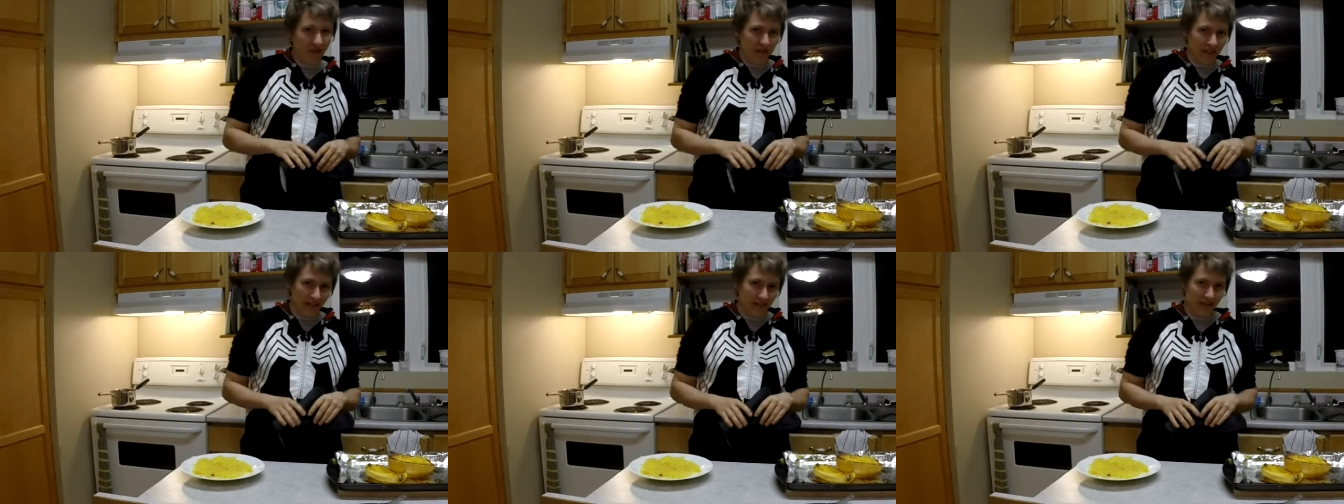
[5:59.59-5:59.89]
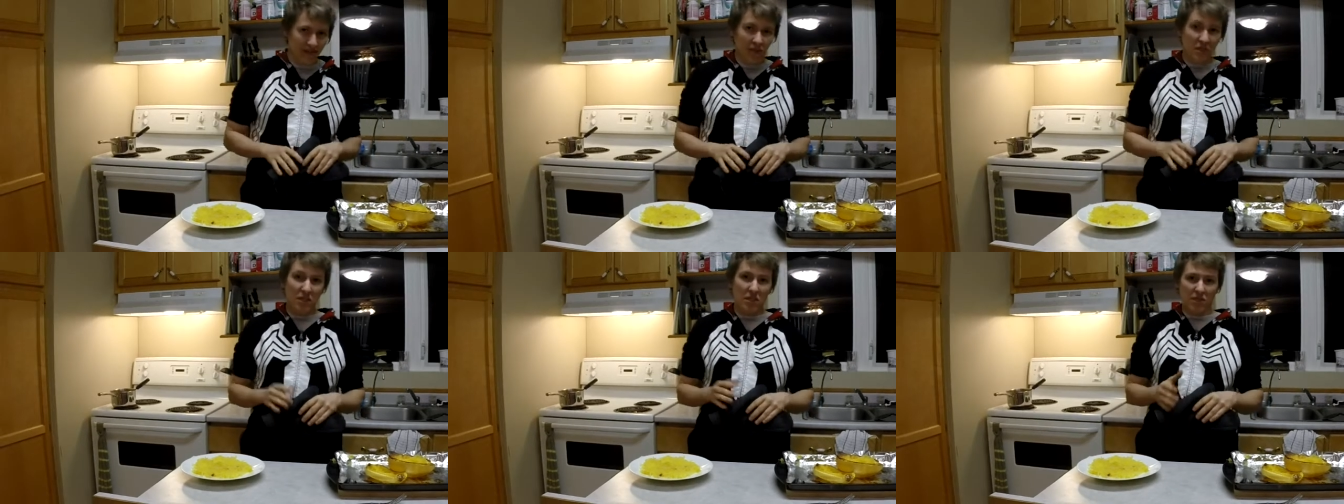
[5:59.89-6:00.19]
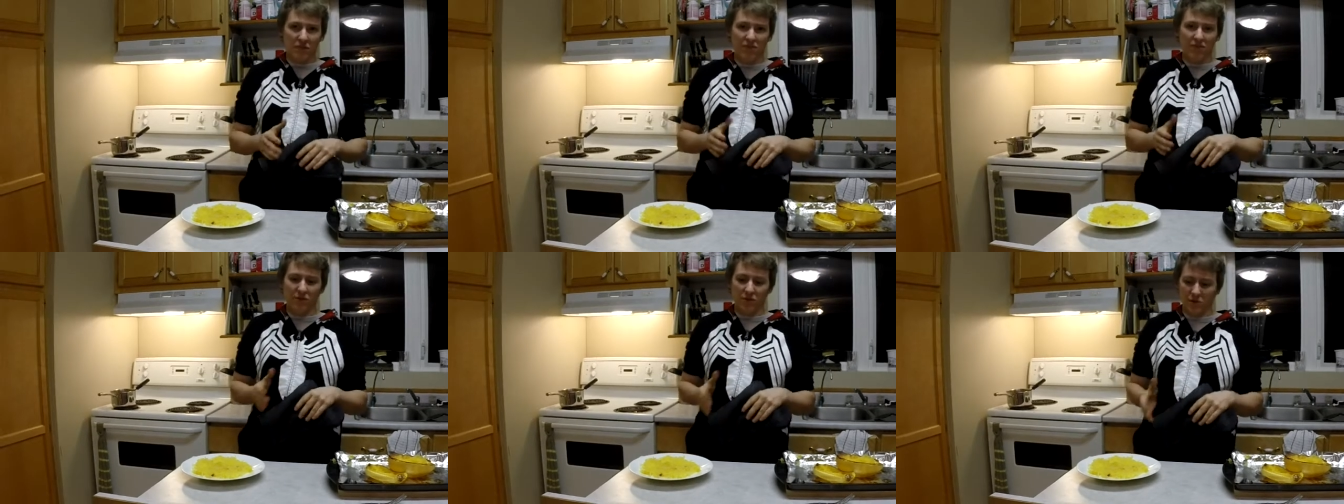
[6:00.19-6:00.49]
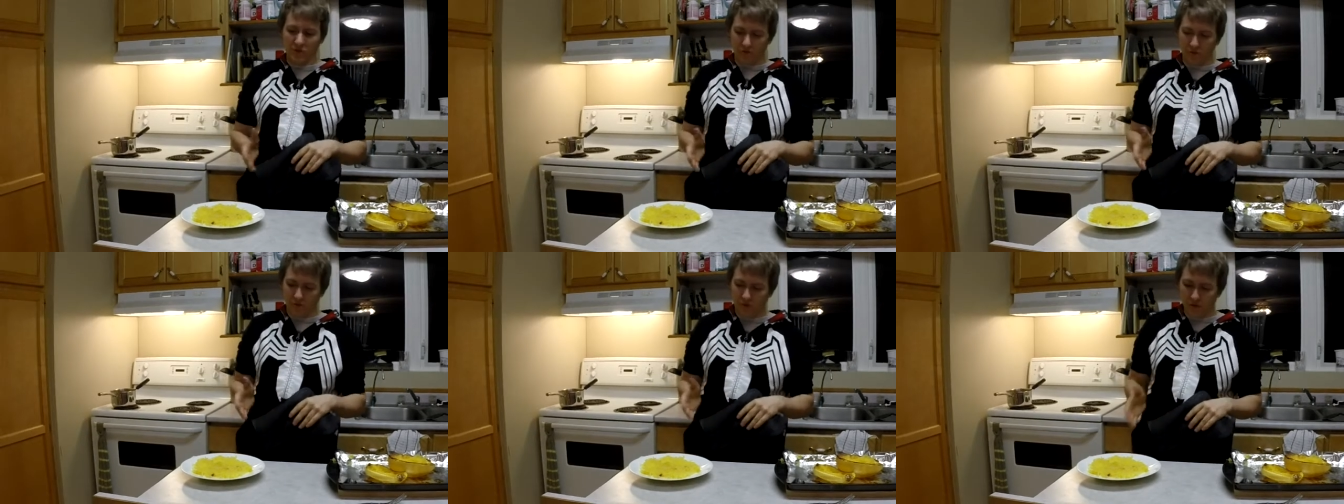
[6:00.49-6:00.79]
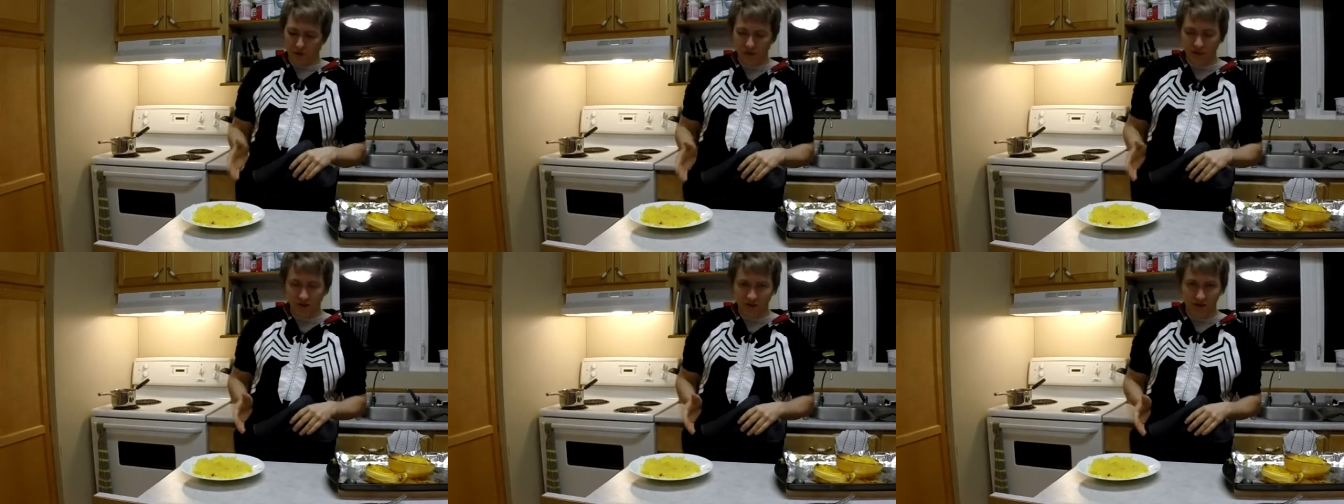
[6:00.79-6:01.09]
That's the difference from
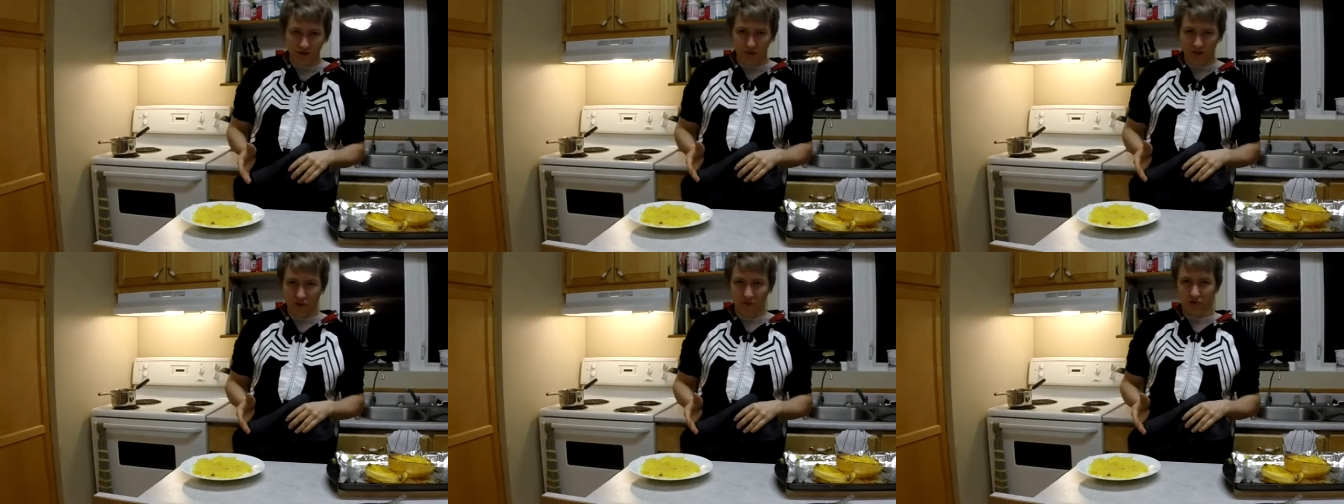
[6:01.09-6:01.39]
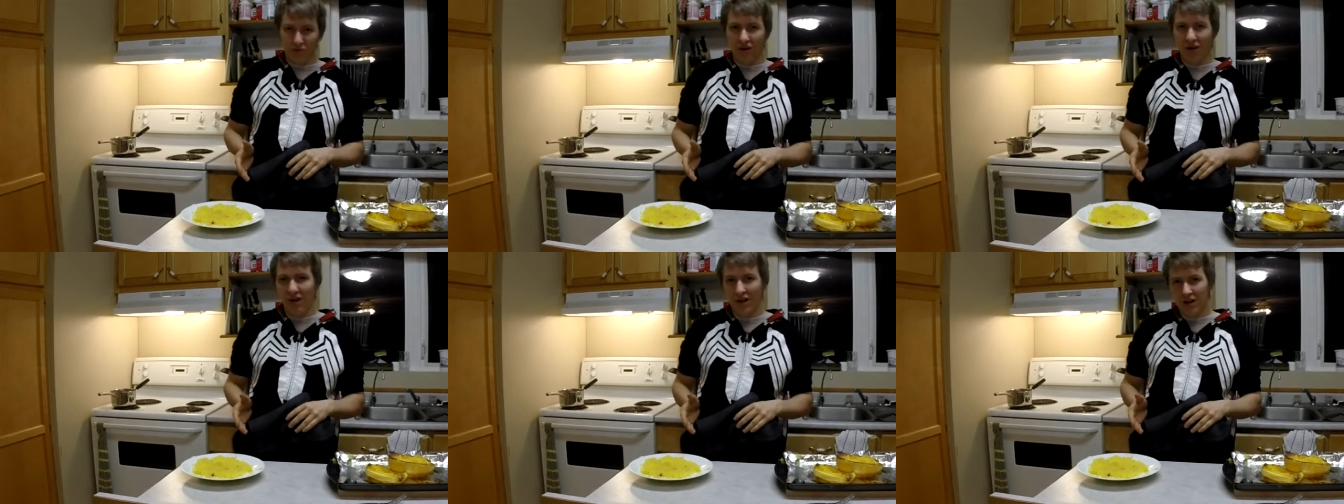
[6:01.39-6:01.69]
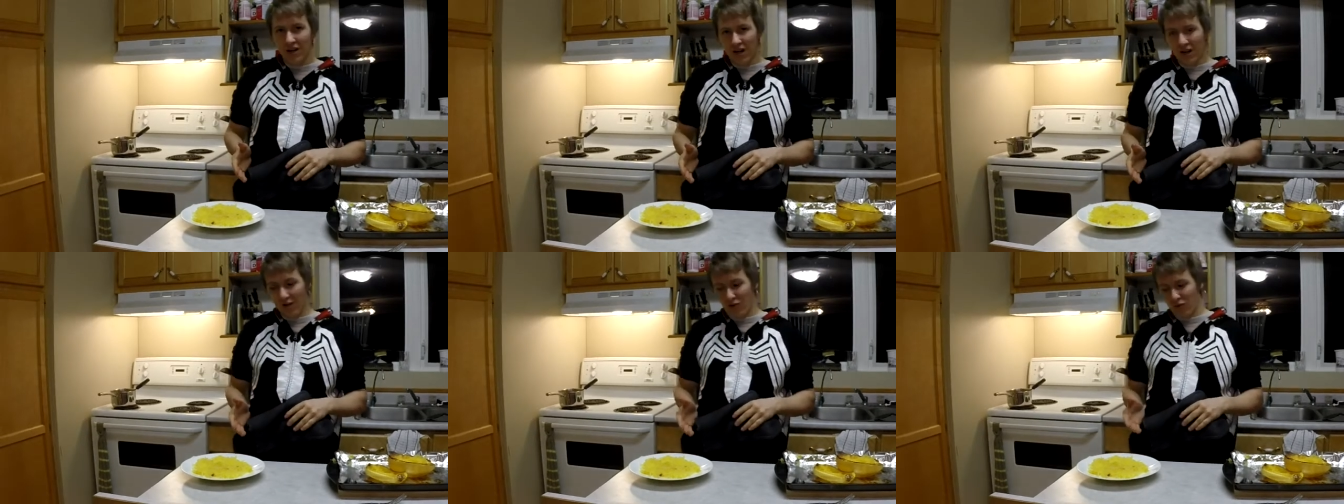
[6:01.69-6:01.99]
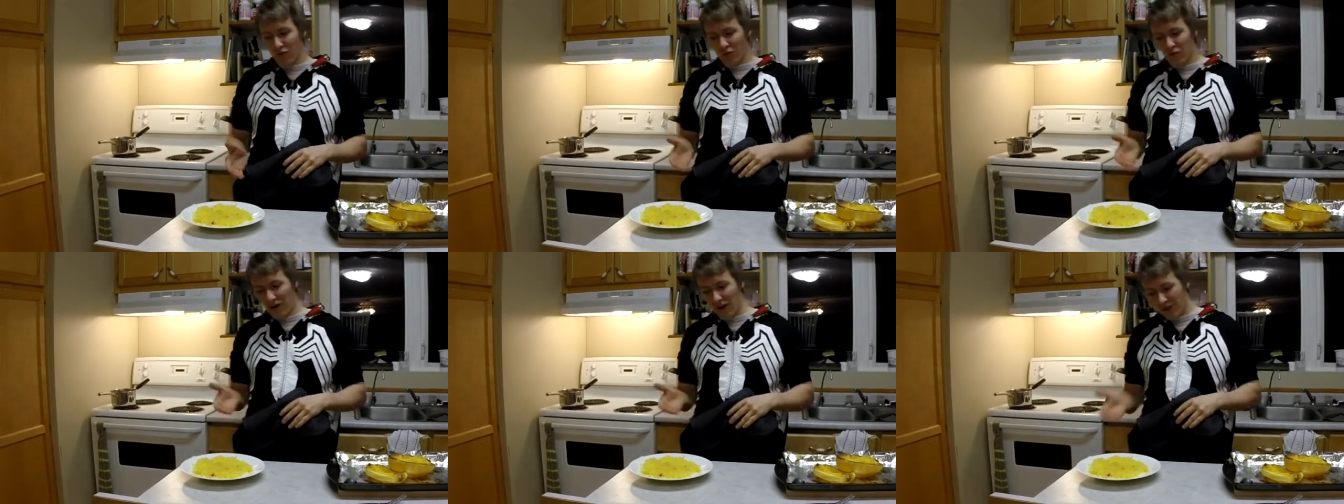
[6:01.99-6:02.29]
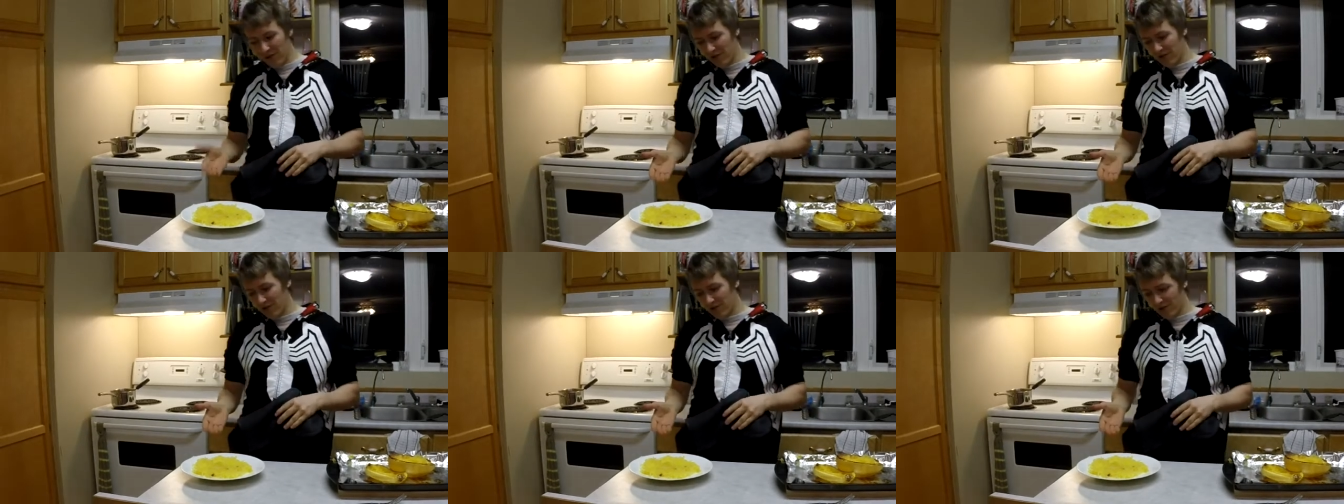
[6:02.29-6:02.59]
this to a
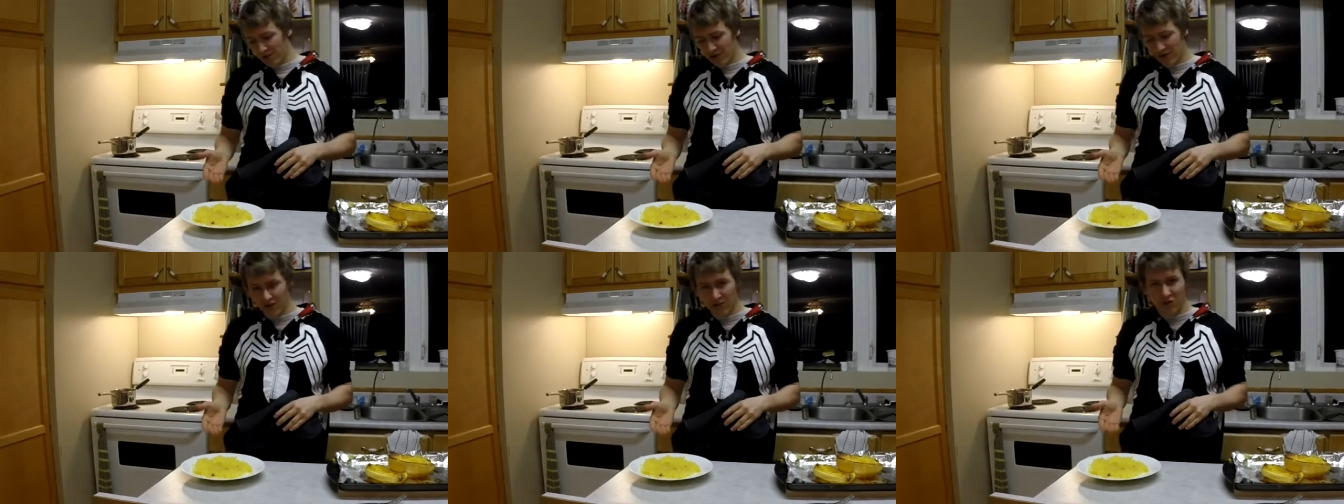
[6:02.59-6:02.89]
regular